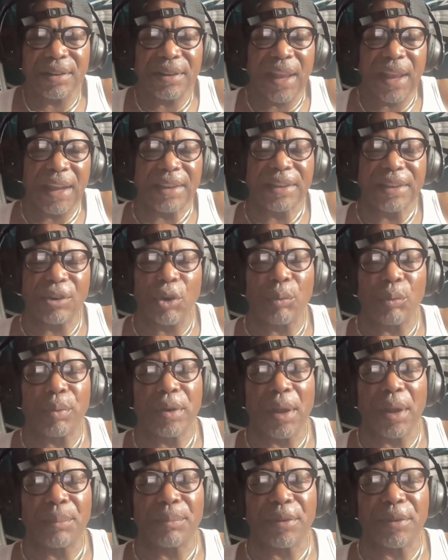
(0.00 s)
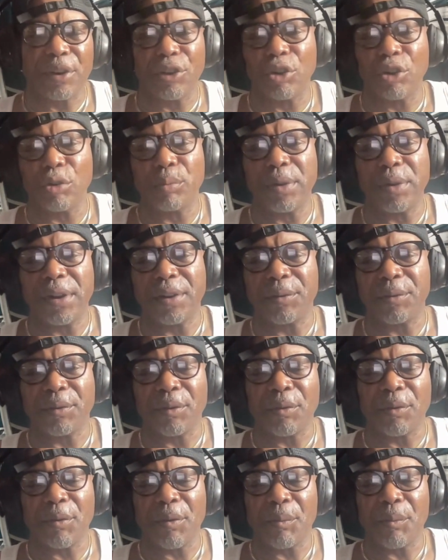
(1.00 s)
That can open up a little bit of
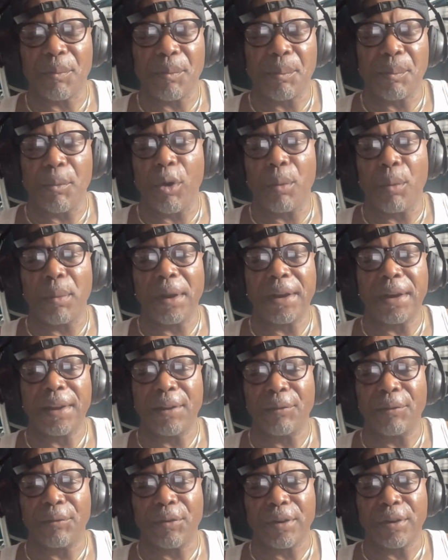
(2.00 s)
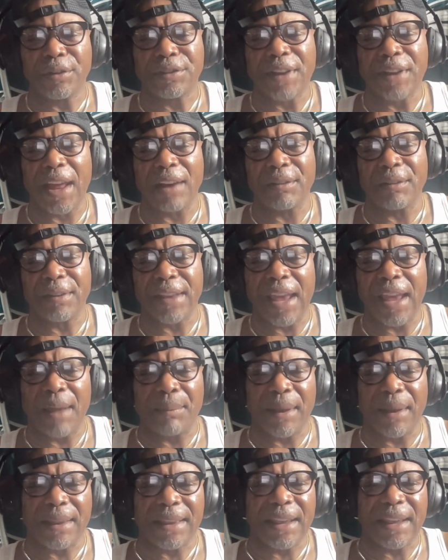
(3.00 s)
more money for the salary
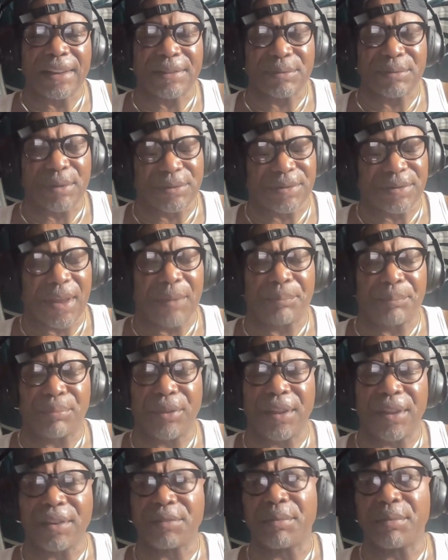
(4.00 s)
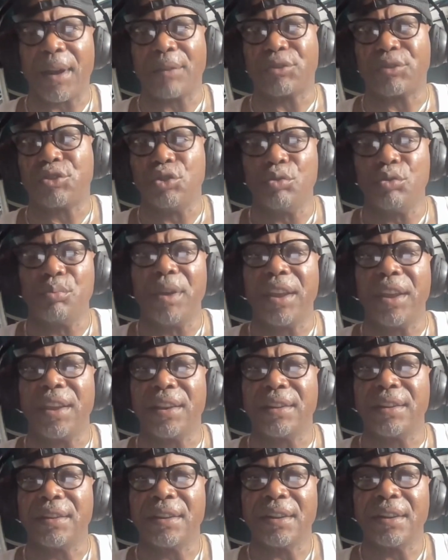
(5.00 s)
cap, I guess. I think it's about 2
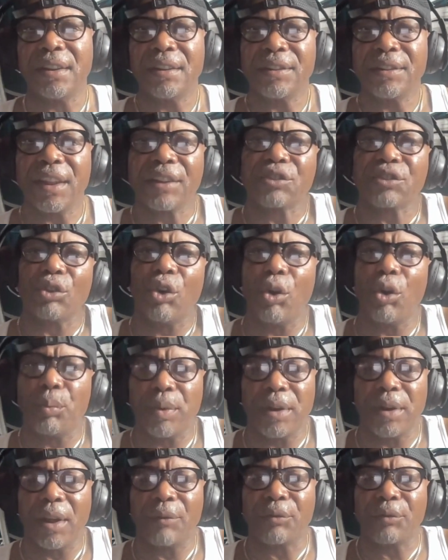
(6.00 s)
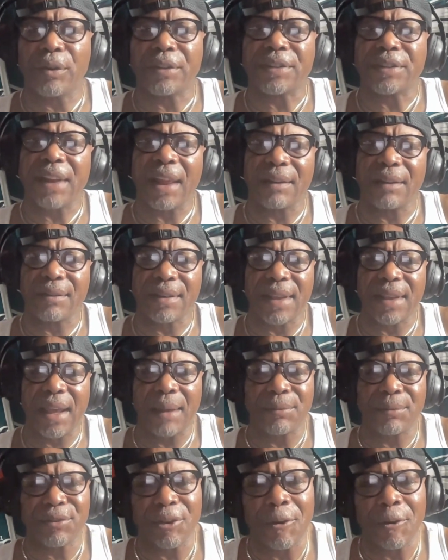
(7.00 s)
million that's going to open up for the salary
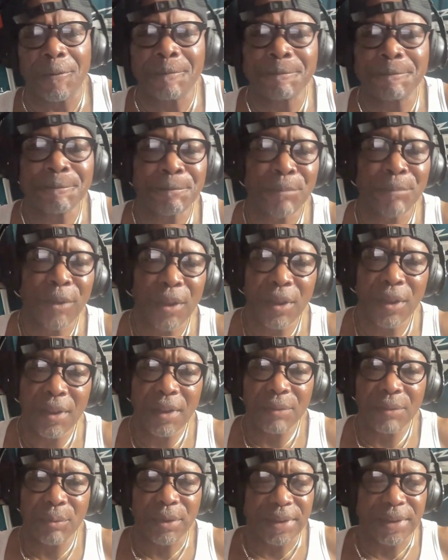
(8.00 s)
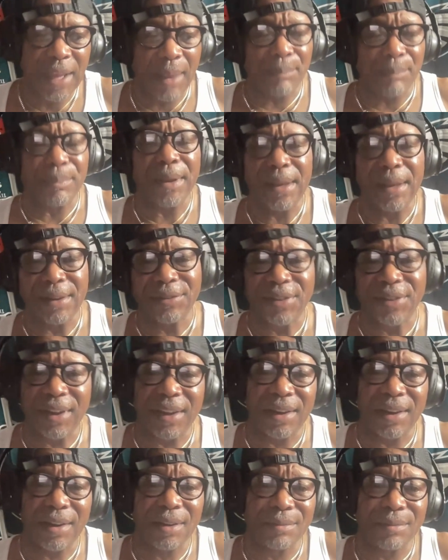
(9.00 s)
cap. So, with that being
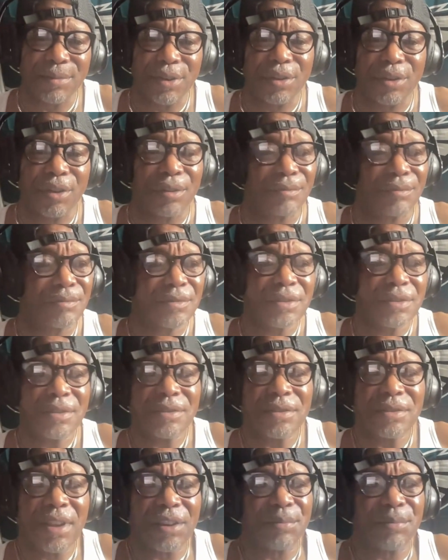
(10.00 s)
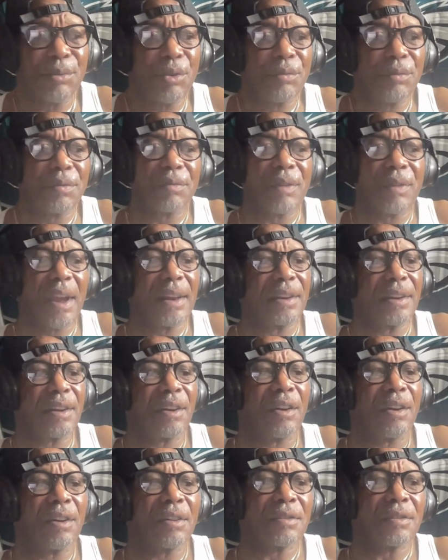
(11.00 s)
said, let's move it right
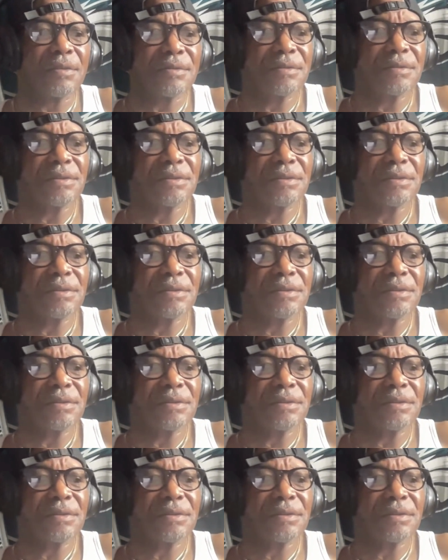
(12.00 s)
along.